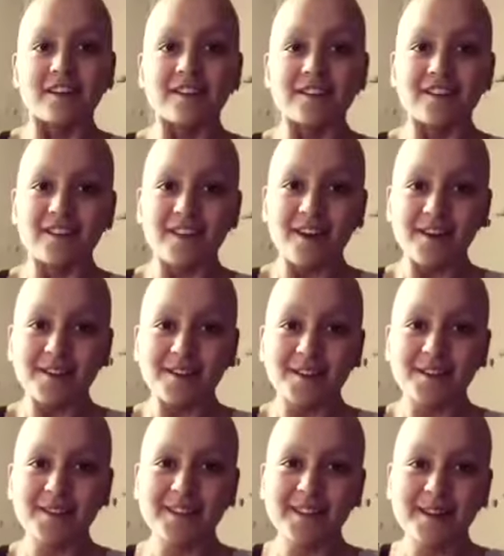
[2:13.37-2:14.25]
She
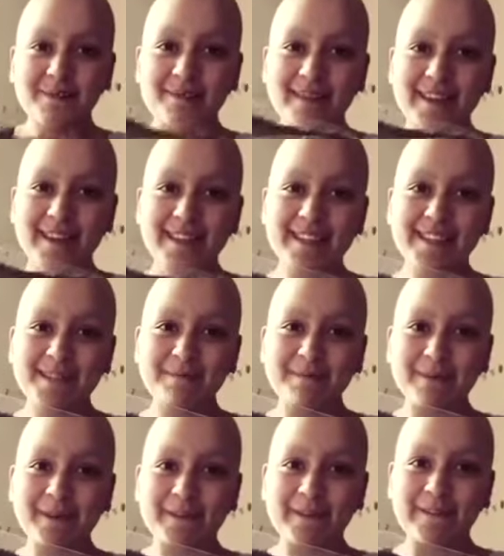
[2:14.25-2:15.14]
also sent me this
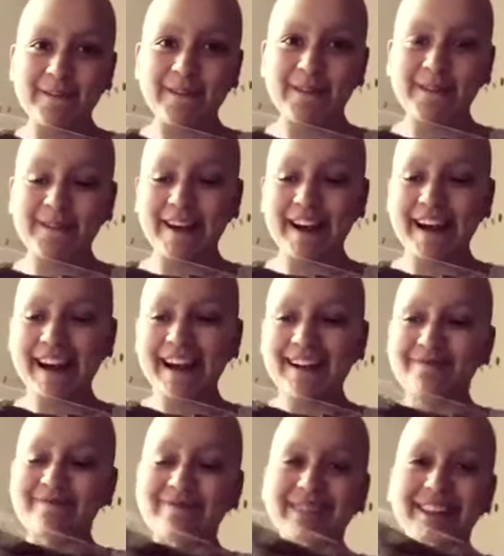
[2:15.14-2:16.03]
beautiful
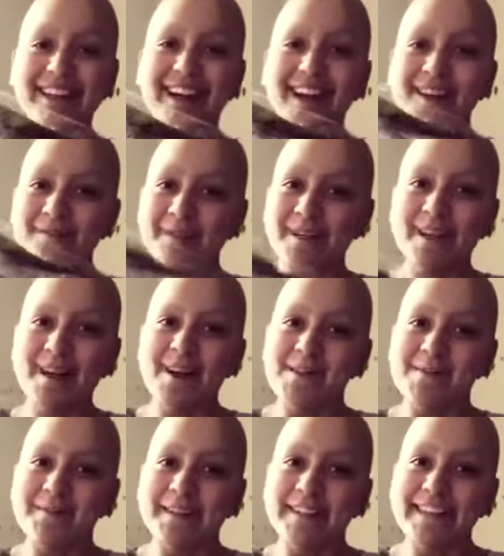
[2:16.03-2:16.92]
wrap. I'm gonna
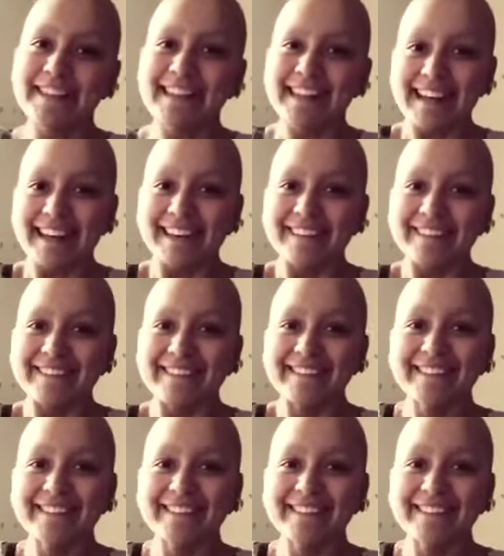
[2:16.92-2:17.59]
open it now.